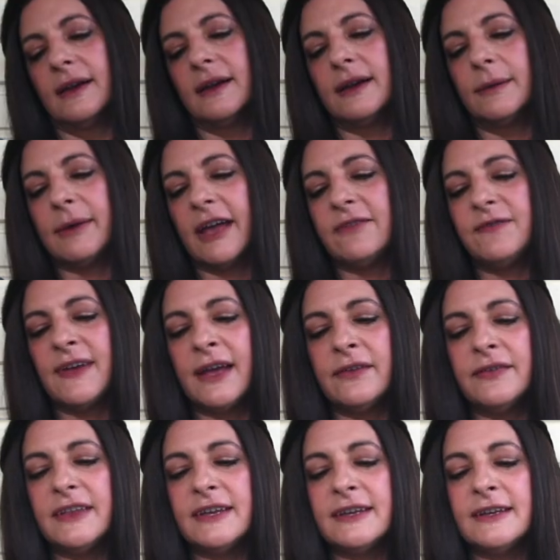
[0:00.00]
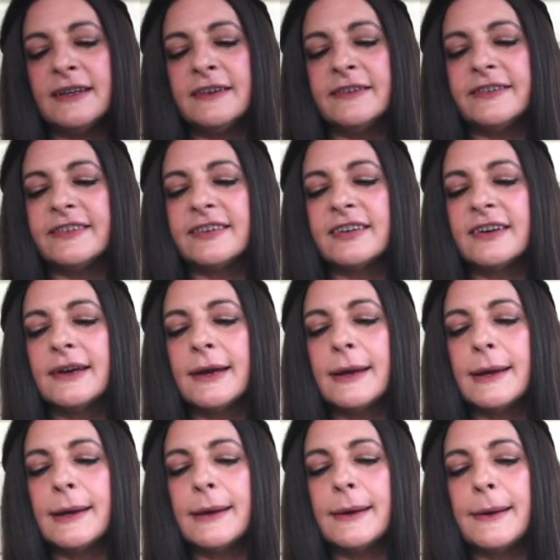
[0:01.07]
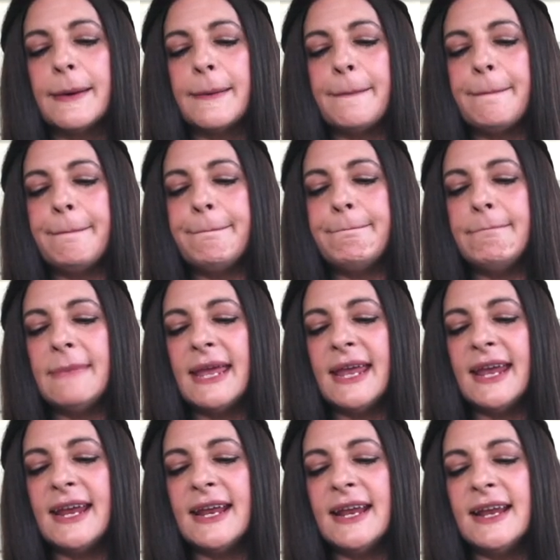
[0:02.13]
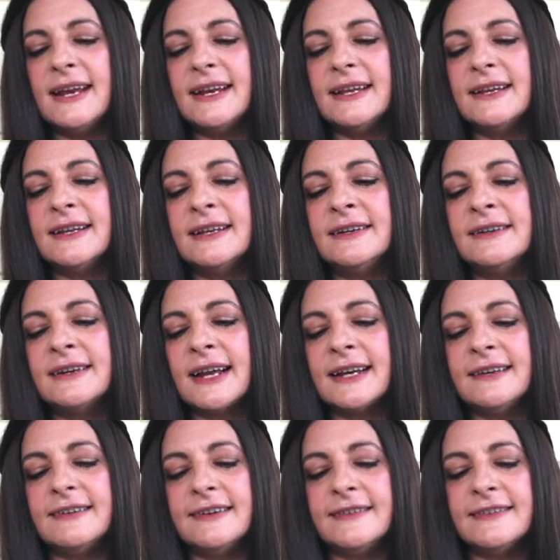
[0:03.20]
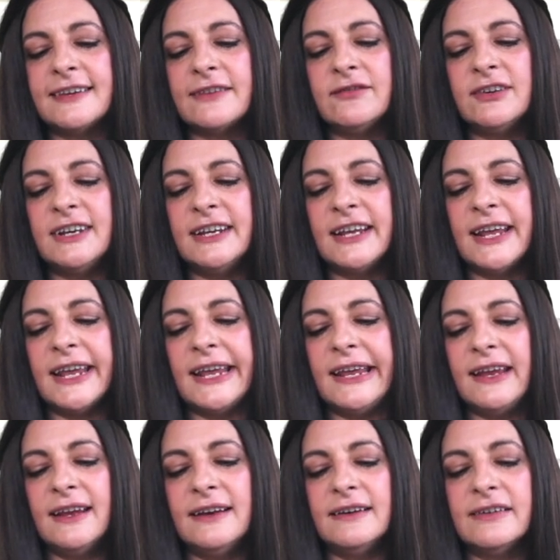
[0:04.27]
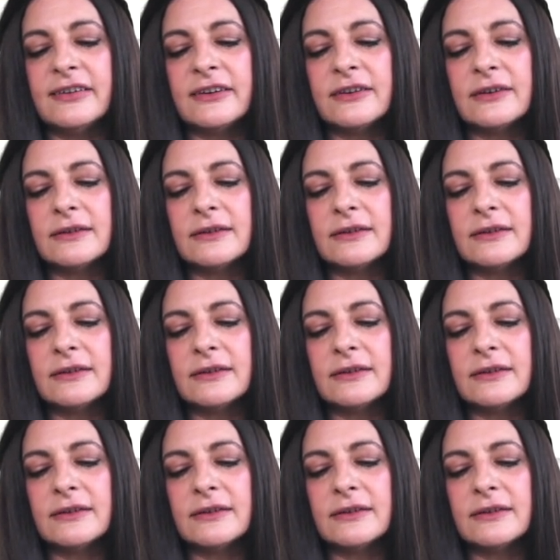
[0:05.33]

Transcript: Um, I found this made in 1978